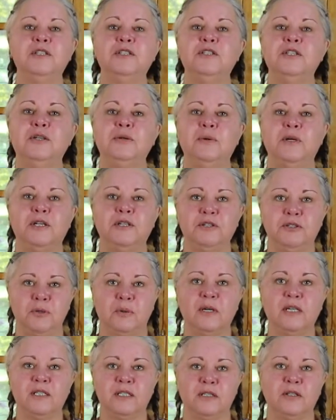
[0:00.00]
to
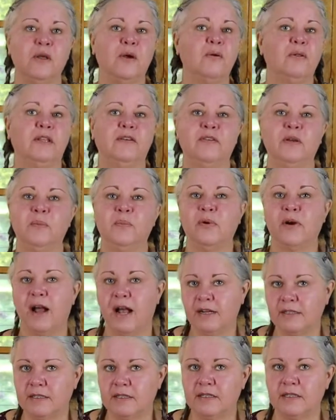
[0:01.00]
enjoy slow living
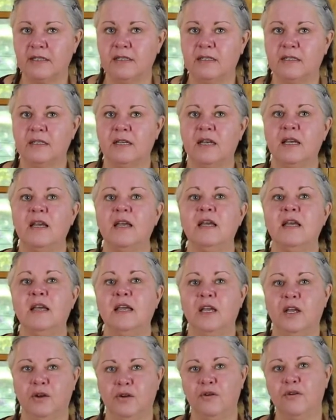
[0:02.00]
practices
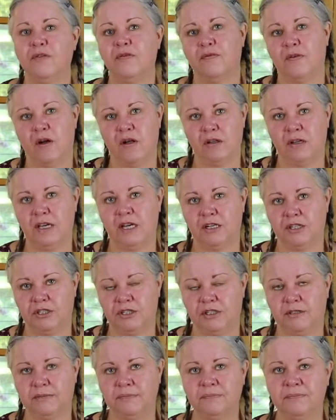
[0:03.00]
in your fall
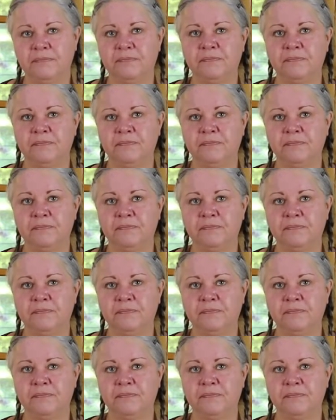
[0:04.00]
kitchen.